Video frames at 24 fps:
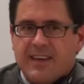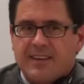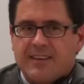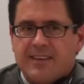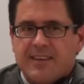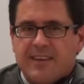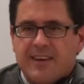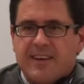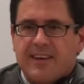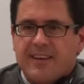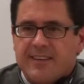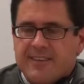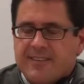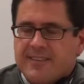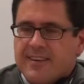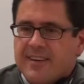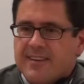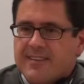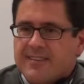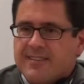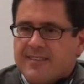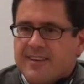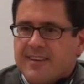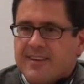And in the United
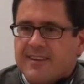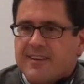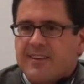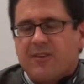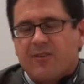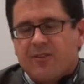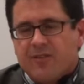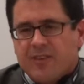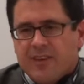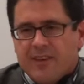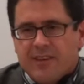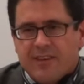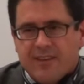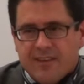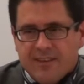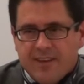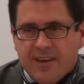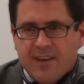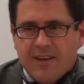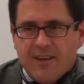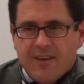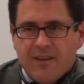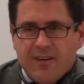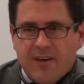States, you see
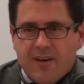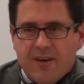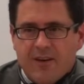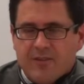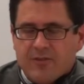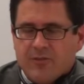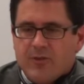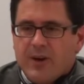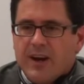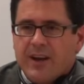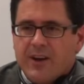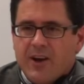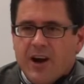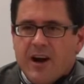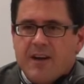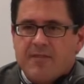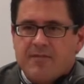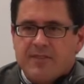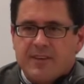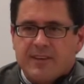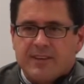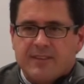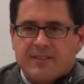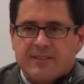that they are quite
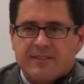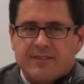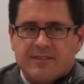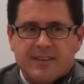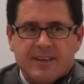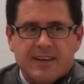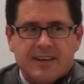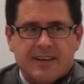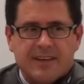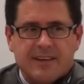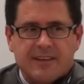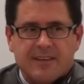often